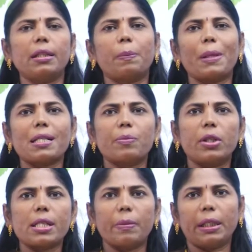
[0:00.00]
the
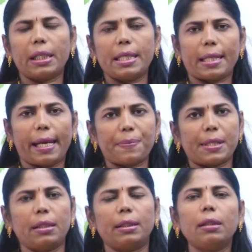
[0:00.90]
plasmodesmata is
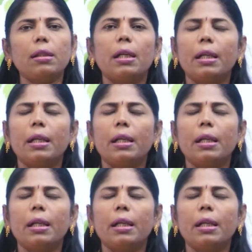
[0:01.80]
absent there.